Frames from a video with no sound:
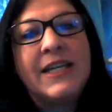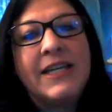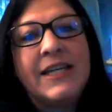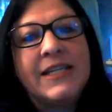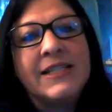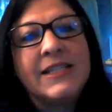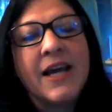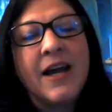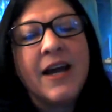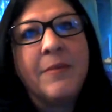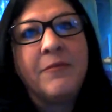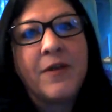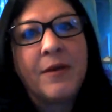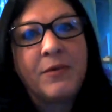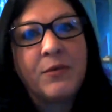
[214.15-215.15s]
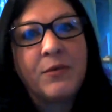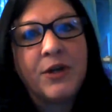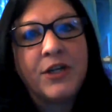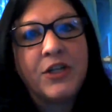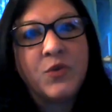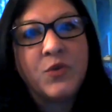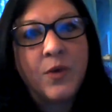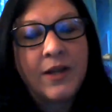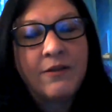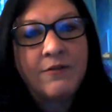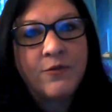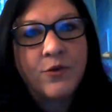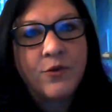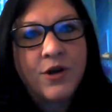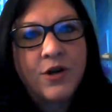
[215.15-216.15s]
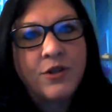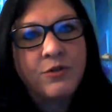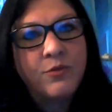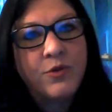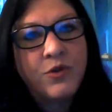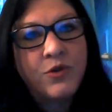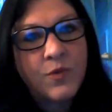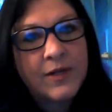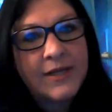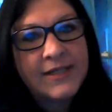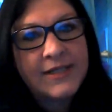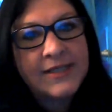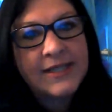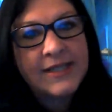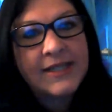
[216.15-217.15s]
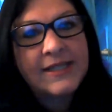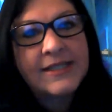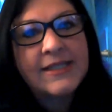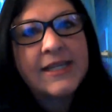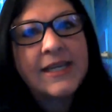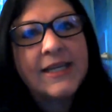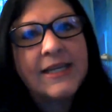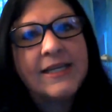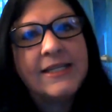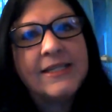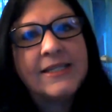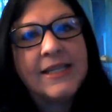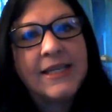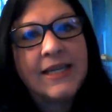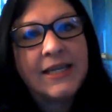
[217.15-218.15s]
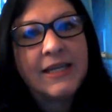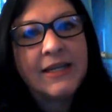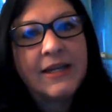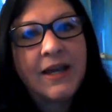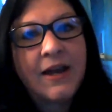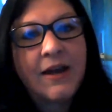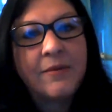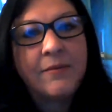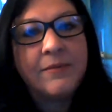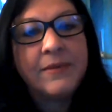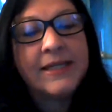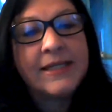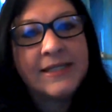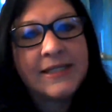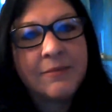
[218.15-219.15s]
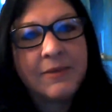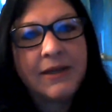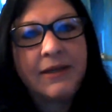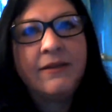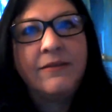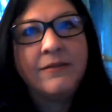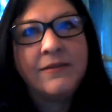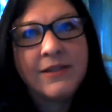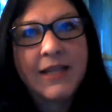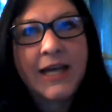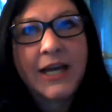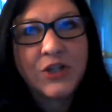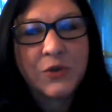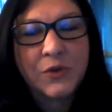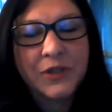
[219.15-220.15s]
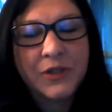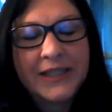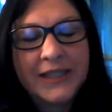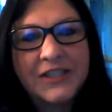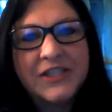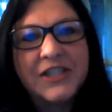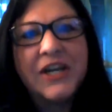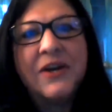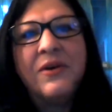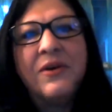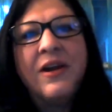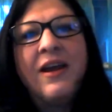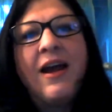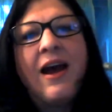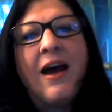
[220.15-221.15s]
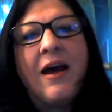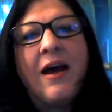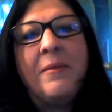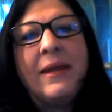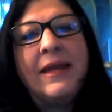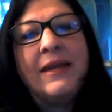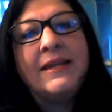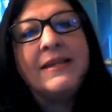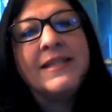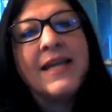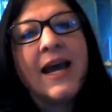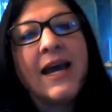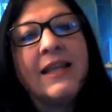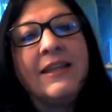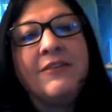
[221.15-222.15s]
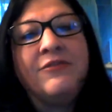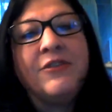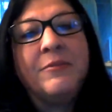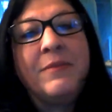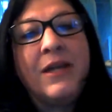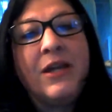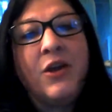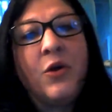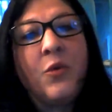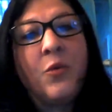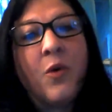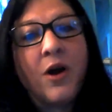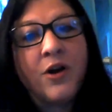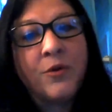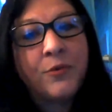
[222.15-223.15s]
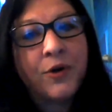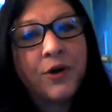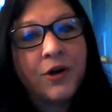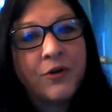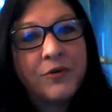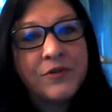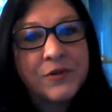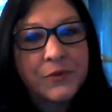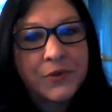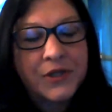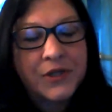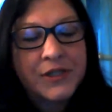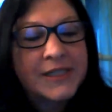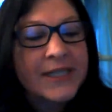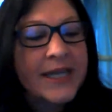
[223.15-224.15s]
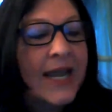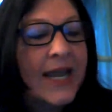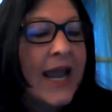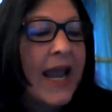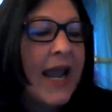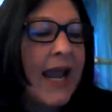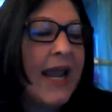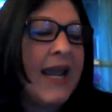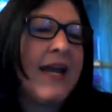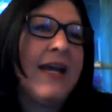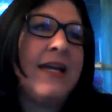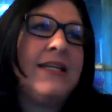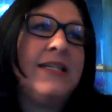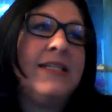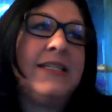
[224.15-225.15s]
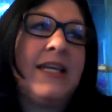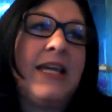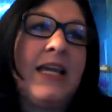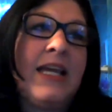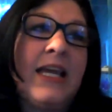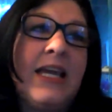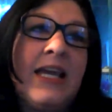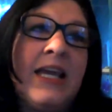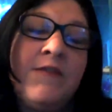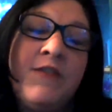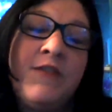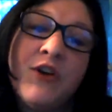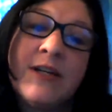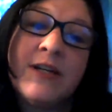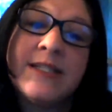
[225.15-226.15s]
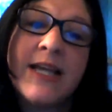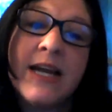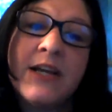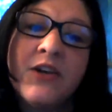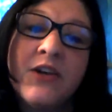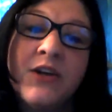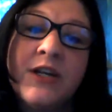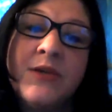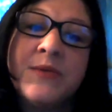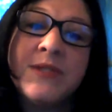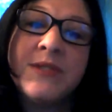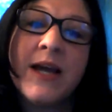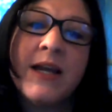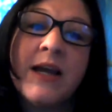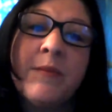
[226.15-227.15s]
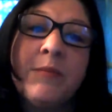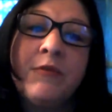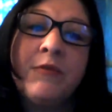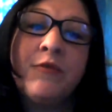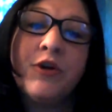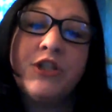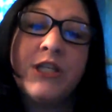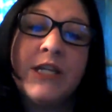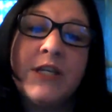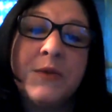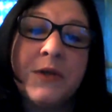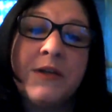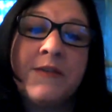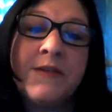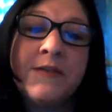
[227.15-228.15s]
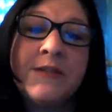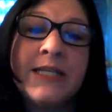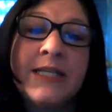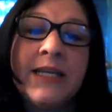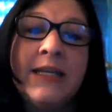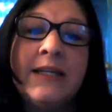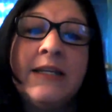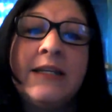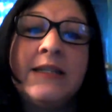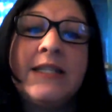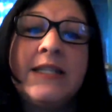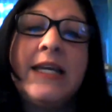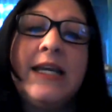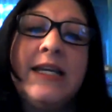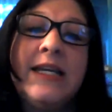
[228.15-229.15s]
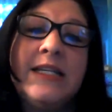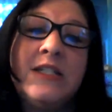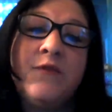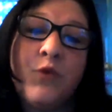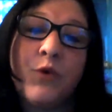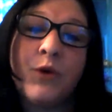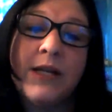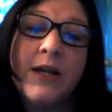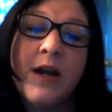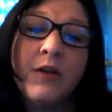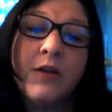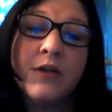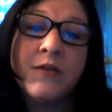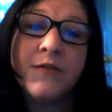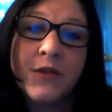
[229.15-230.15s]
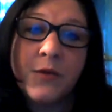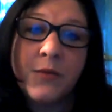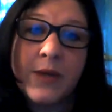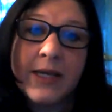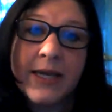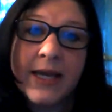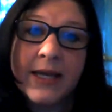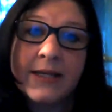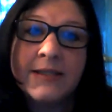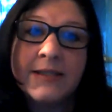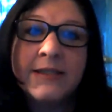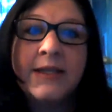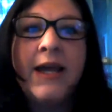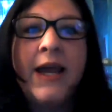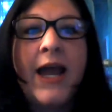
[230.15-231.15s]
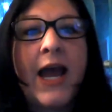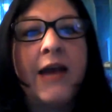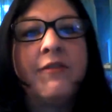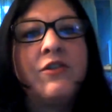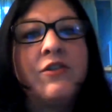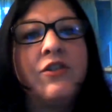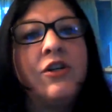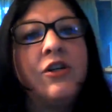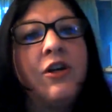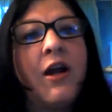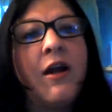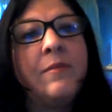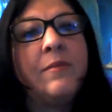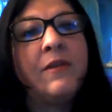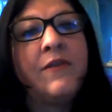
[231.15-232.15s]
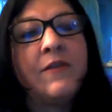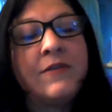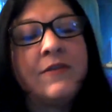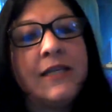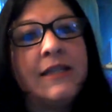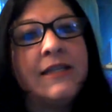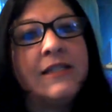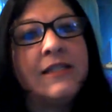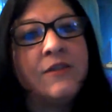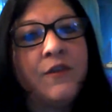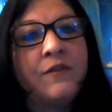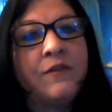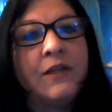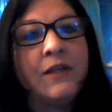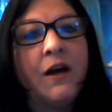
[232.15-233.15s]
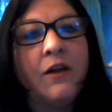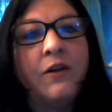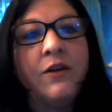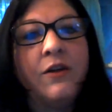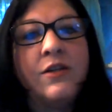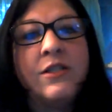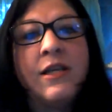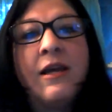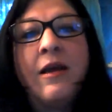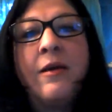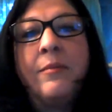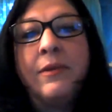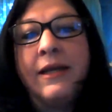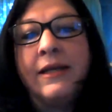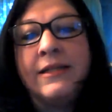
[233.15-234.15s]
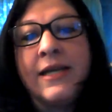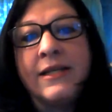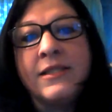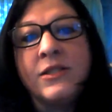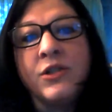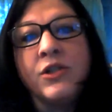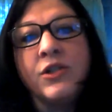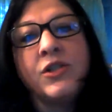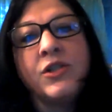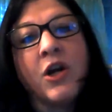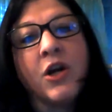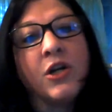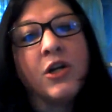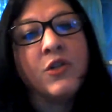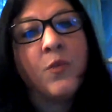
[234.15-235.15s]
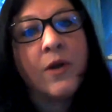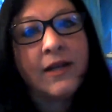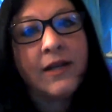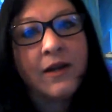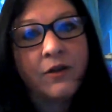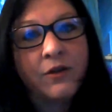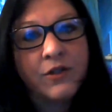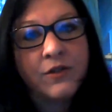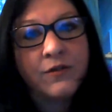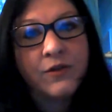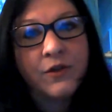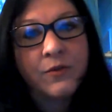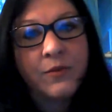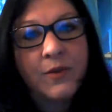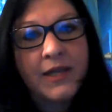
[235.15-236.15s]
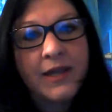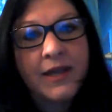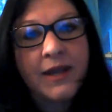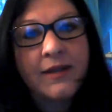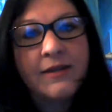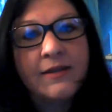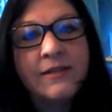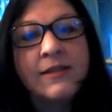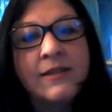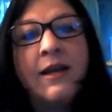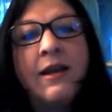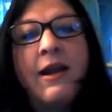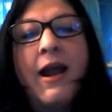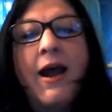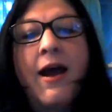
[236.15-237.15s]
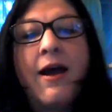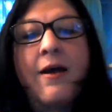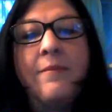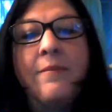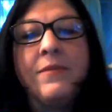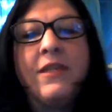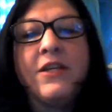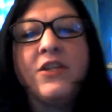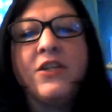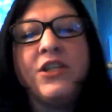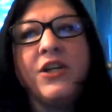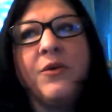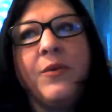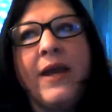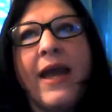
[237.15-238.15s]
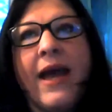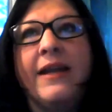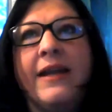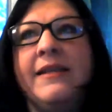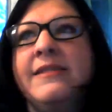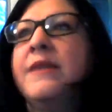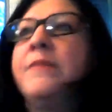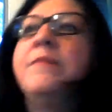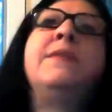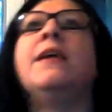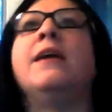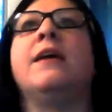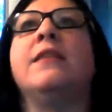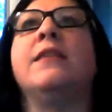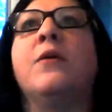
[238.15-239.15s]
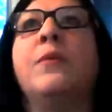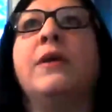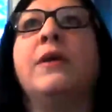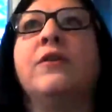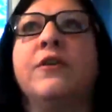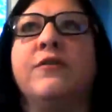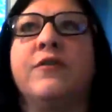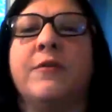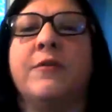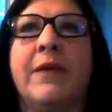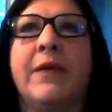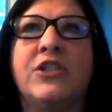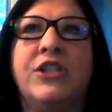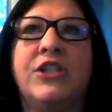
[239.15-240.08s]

is February 24th through 26th. It is in Kissimmee/Orlando. It is at the Flamingo Water Park Resort. And if you're a designer and you sign up before January 15th, it is $40 for the weekend. After the 15th, it's $50. Play testers are $20 for the weekend. This year, we added something that we learned from last